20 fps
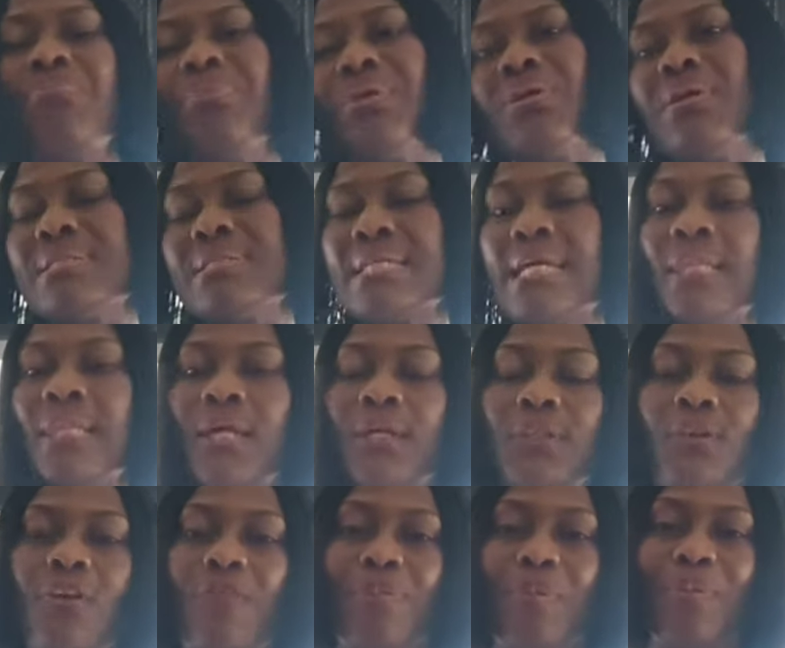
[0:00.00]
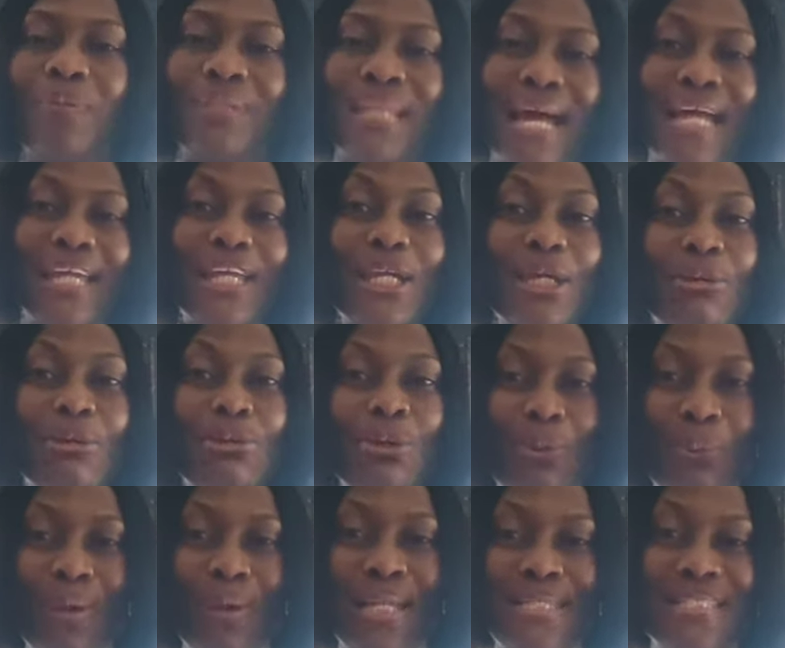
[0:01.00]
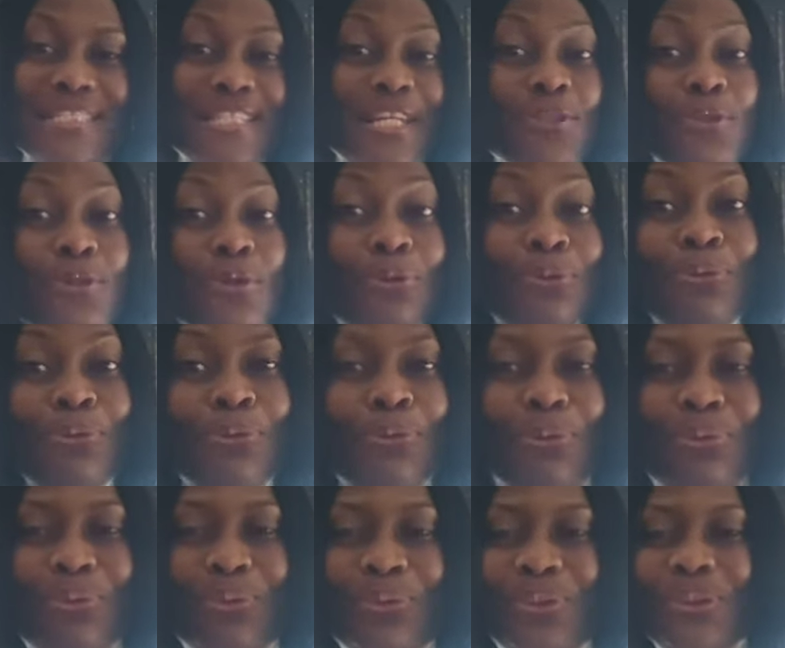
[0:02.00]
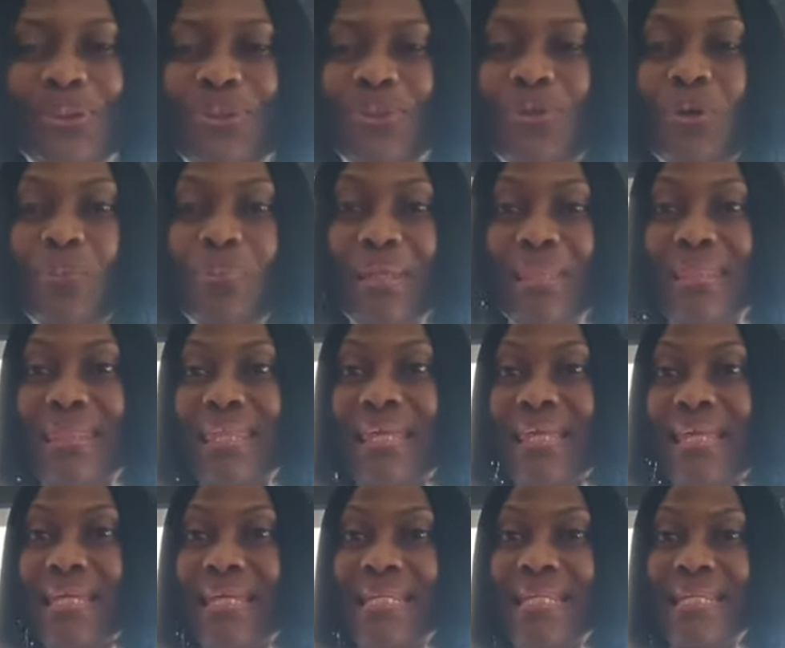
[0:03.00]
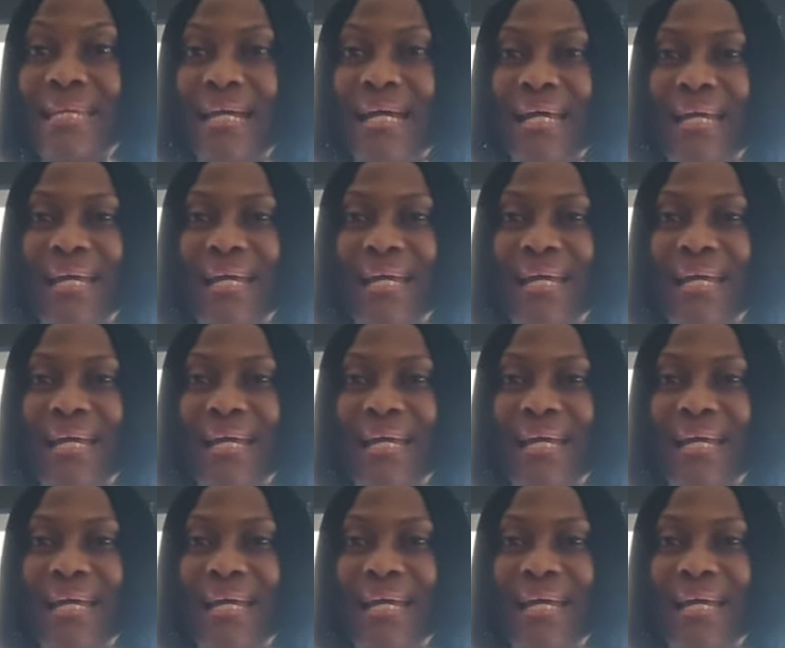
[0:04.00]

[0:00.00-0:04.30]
because a lot of people are ignorant, they don't know. They'll be thinking in their